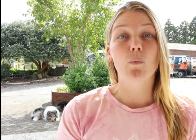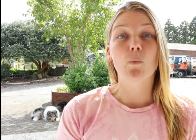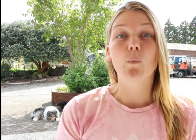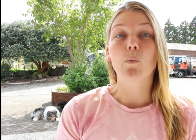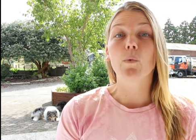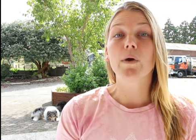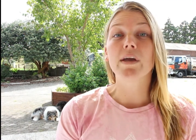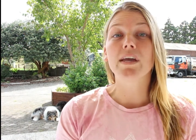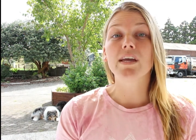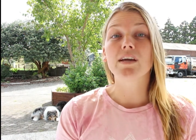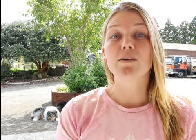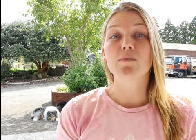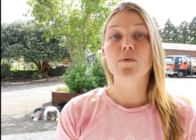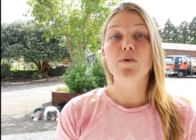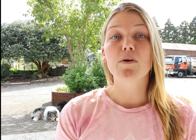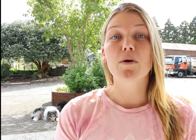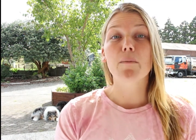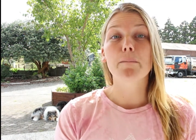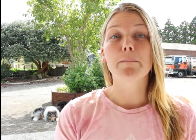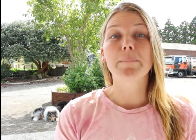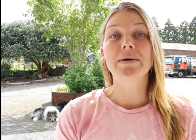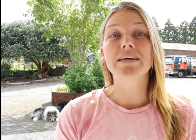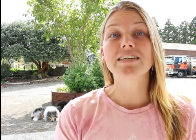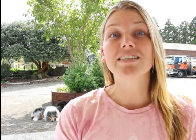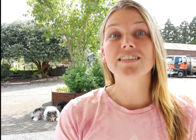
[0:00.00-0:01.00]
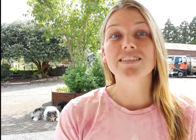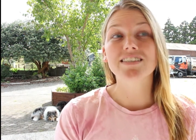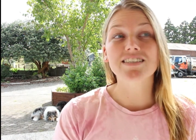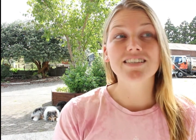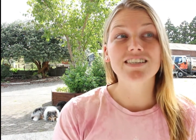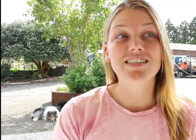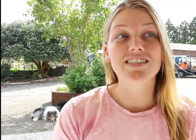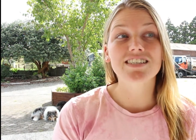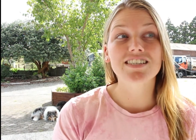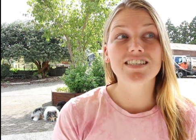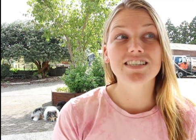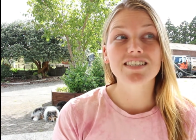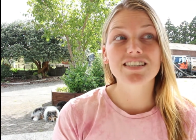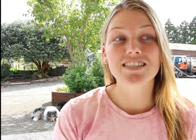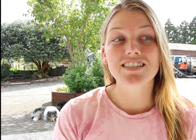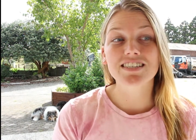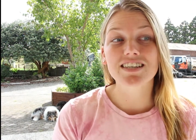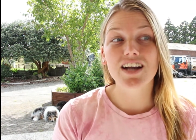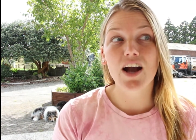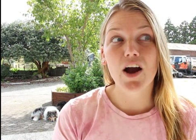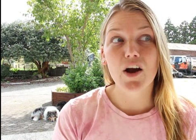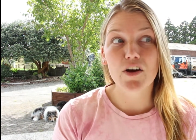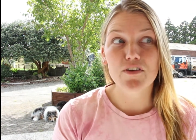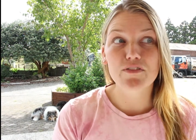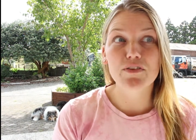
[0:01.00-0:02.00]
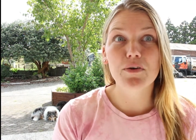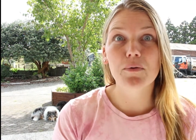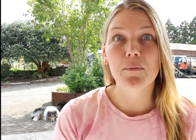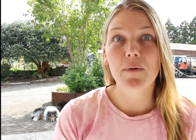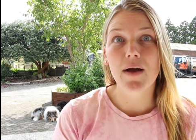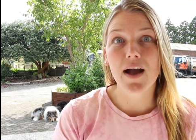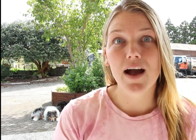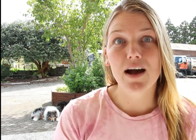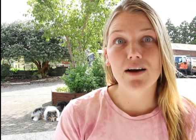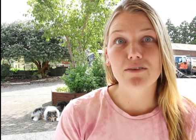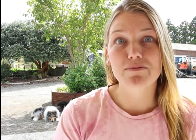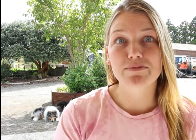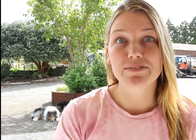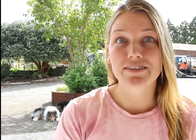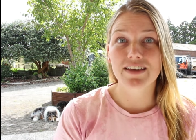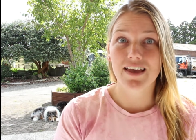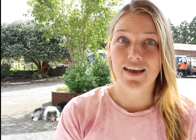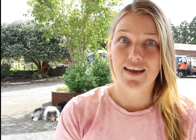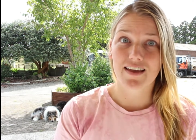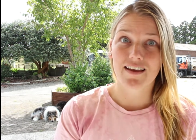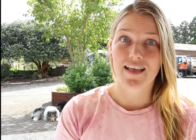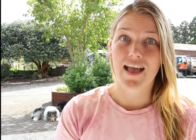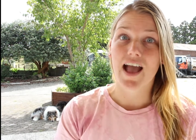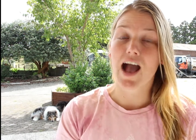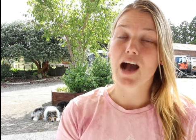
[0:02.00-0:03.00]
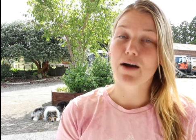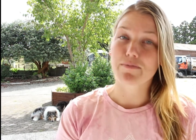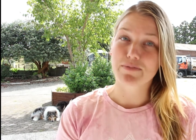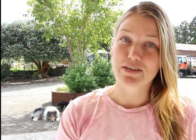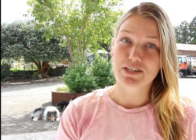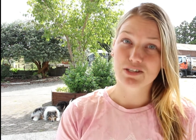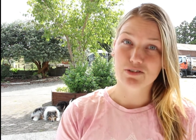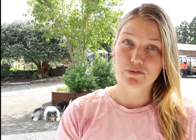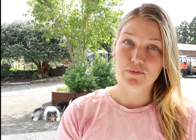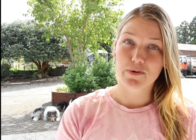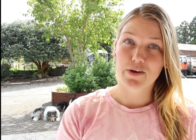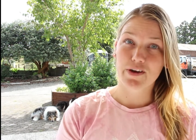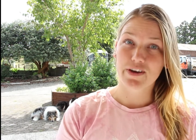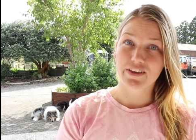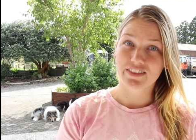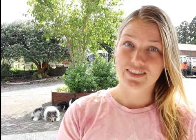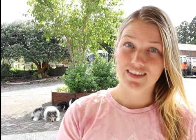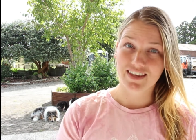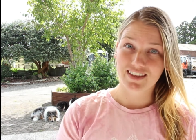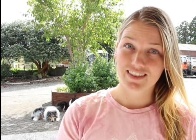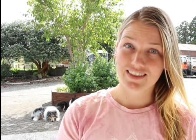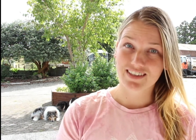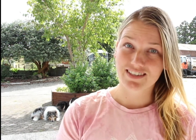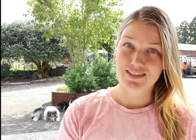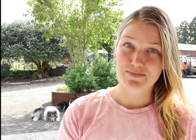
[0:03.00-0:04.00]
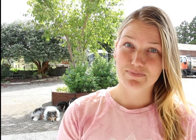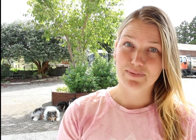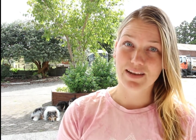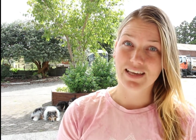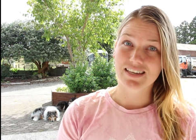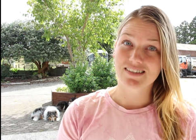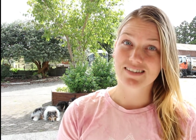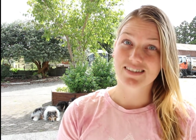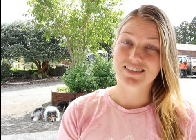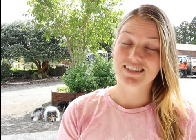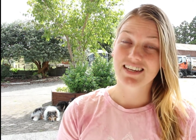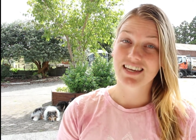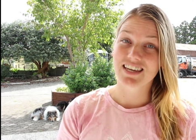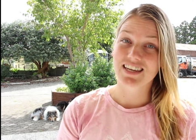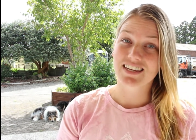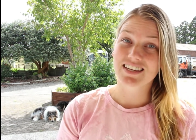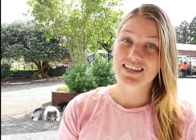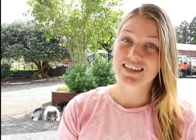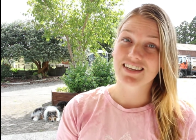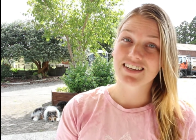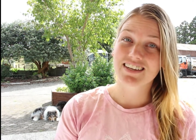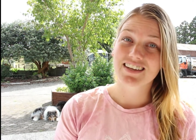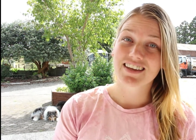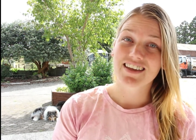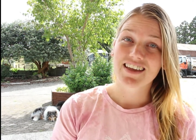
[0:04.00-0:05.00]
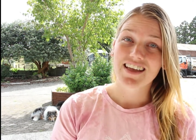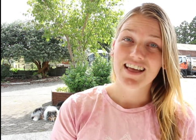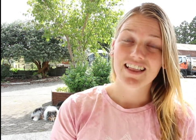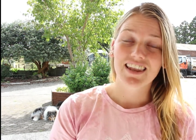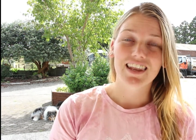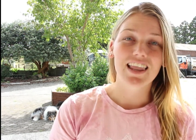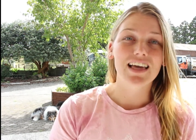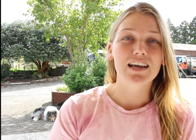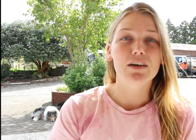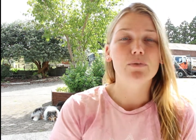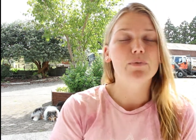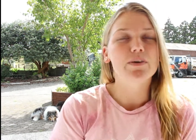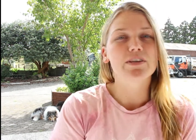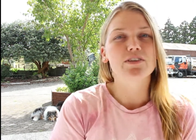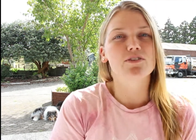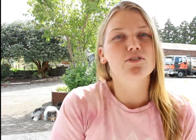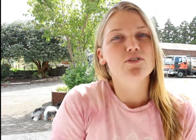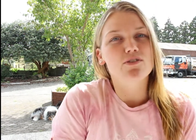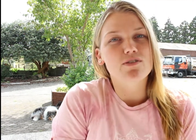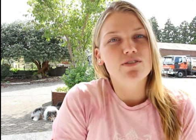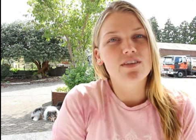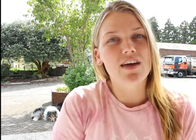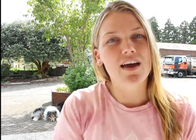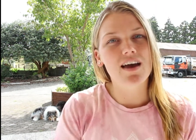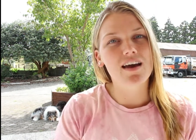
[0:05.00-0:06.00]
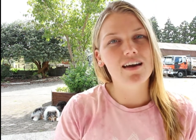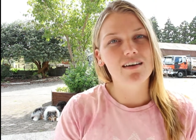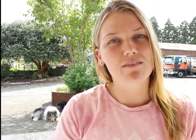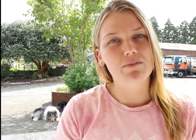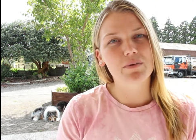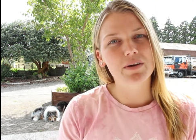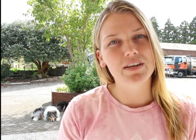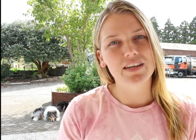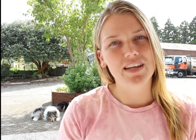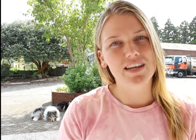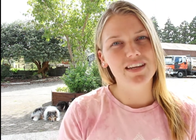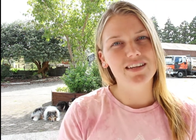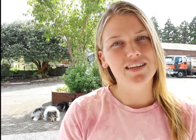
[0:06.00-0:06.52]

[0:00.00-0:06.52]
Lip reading: We were a bit overwhelmed at how much work that this place needed. Like we knew that what